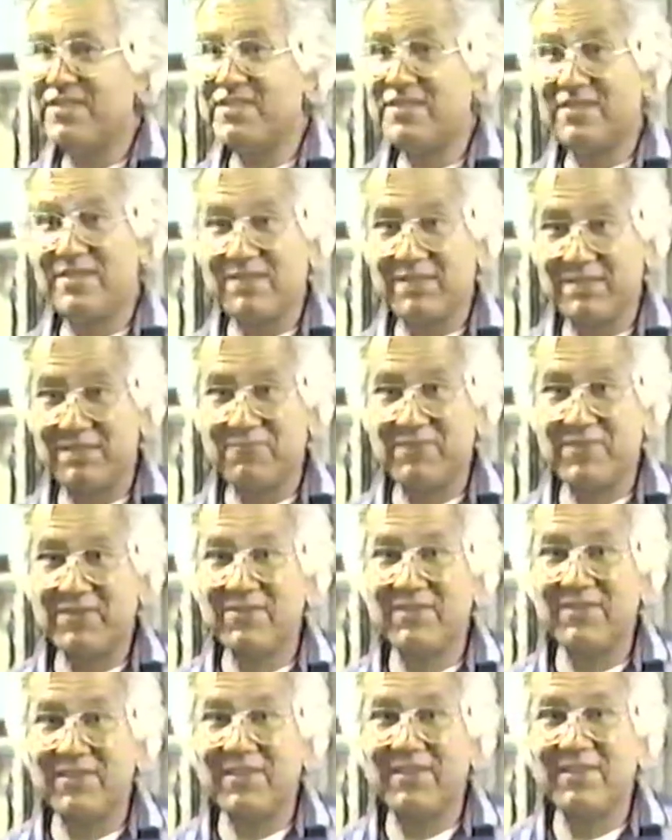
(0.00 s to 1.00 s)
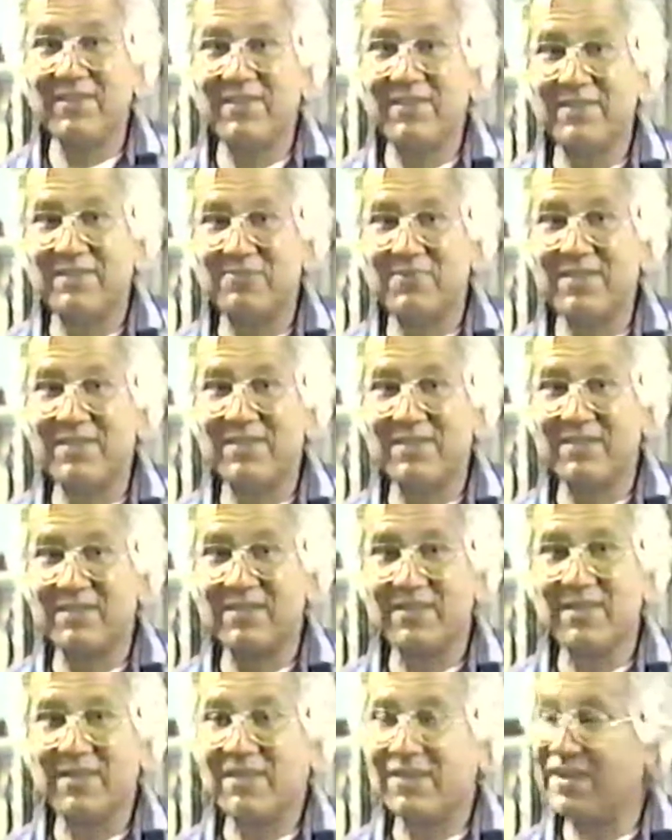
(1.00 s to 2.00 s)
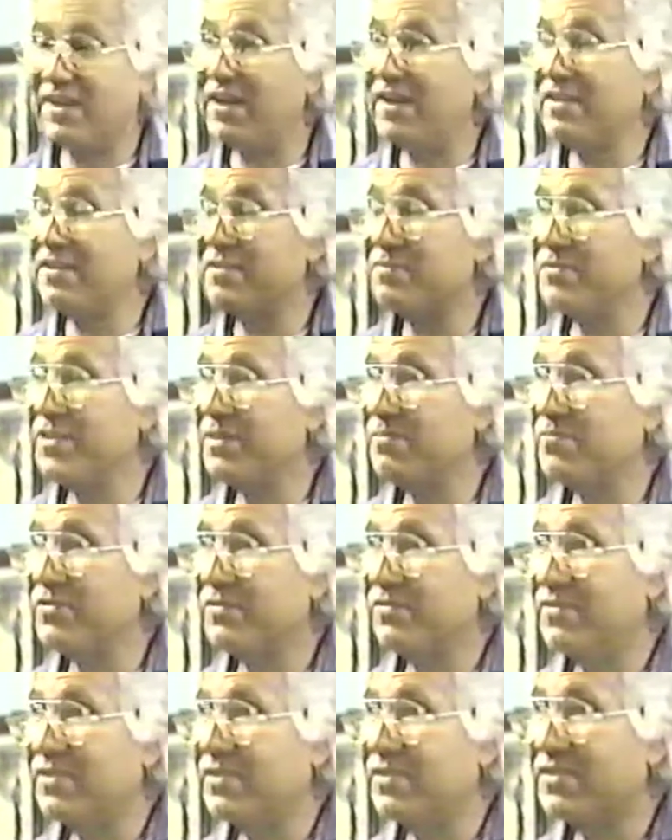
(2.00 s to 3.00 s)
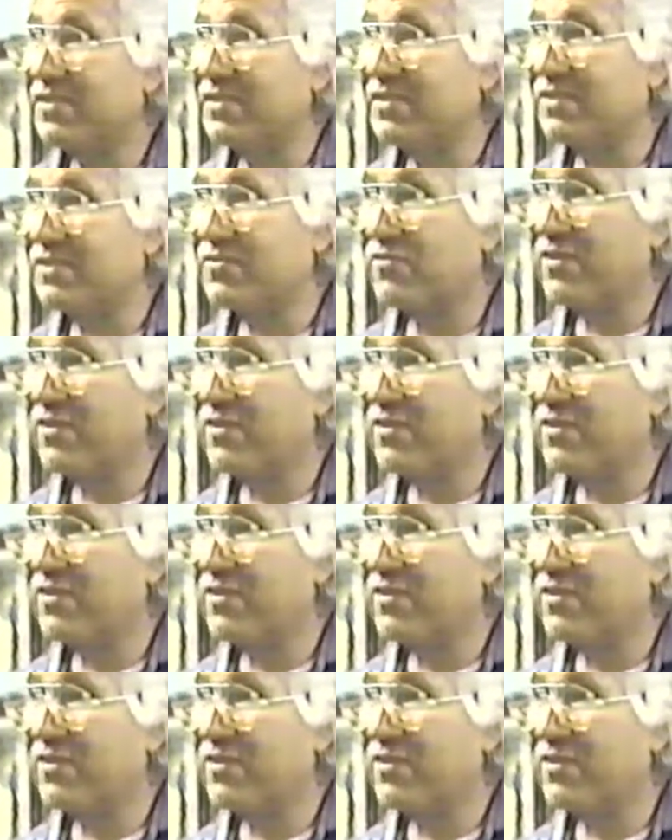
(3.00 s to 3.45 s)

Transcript: reason is as we go along here because God has made provisions